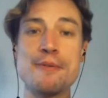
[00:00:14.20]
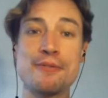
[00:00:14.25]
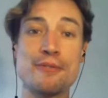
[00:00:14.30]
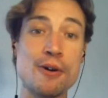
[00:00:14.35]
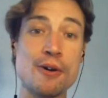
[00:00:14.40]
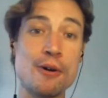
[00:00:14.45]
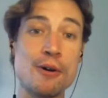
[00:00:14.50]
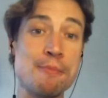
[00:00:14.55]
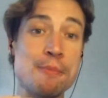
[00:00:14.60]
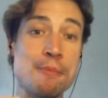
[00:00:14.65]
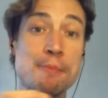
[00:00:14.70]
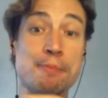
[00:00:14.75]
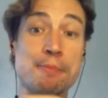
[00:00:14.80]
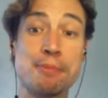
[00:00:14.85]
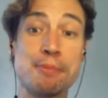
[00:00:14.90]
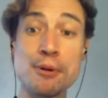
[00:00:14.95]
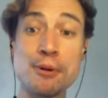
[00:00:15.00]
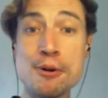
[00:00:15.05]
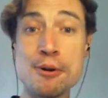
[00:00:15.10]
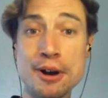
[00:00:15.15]
from
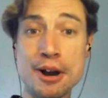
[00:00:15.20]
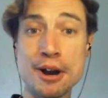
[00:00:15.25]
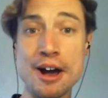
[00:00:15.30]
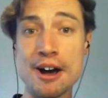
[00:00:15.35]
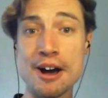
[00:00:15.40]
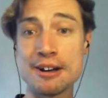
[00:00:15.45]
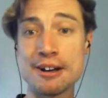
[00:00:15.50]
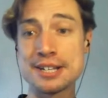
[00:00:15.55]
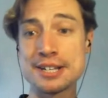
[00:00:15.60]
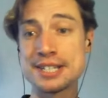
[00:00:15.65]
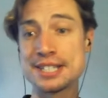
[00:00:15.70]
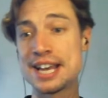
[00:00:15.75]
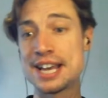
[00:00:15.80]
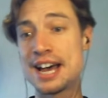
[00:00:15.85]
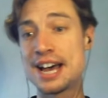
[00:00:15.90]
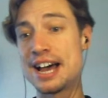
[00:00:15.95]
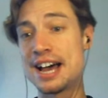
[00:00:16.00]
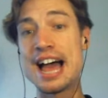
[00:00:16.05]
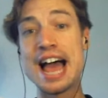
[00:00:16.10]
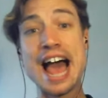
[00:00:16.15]

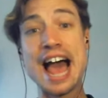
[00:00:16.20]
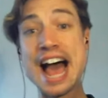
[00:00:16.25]
broadcaster